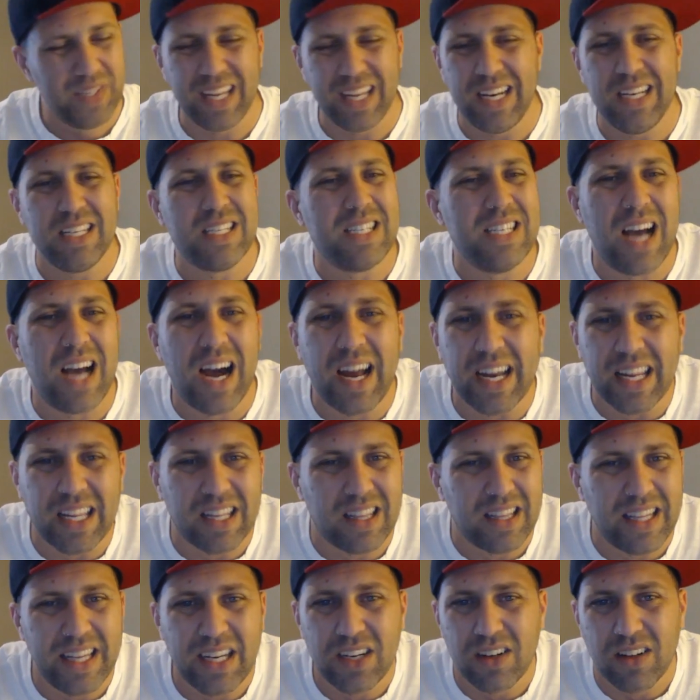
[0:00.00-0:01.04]
It is not
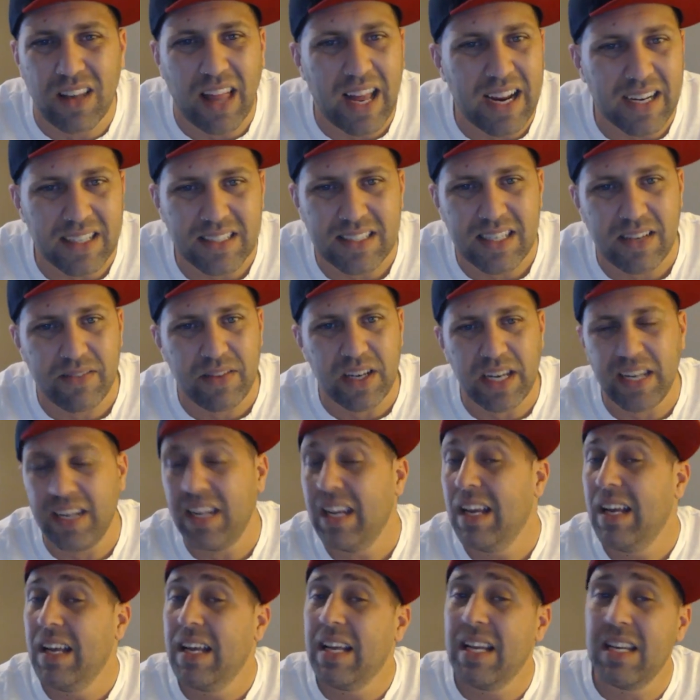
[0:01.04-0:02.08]
illegal
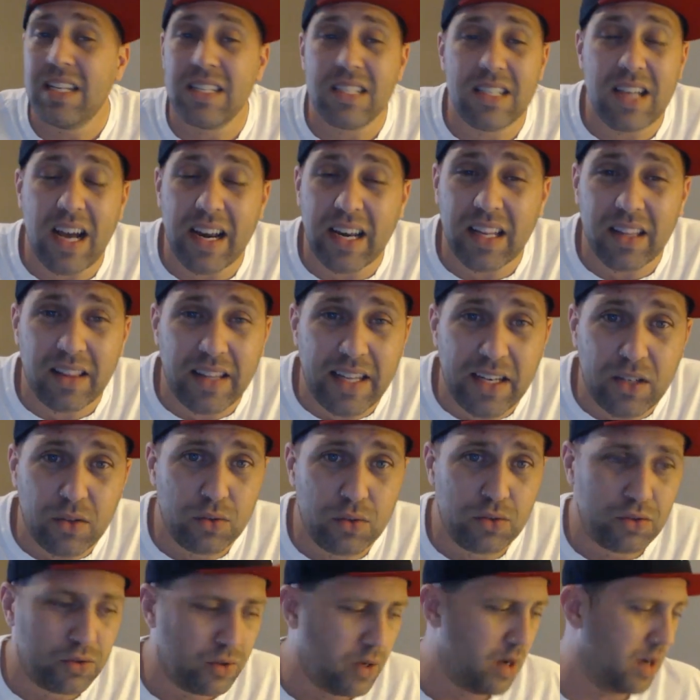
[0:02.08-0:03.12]
activity. It is not
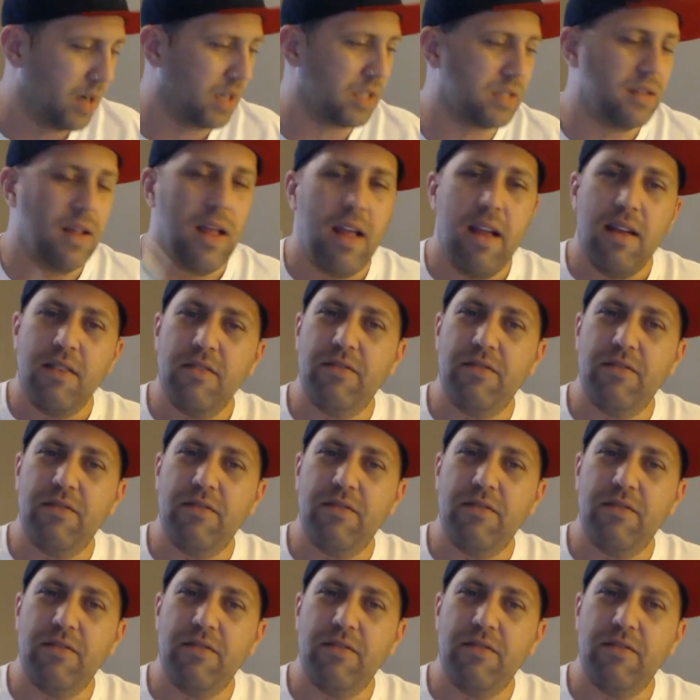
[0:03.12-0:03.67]
illegal drugs.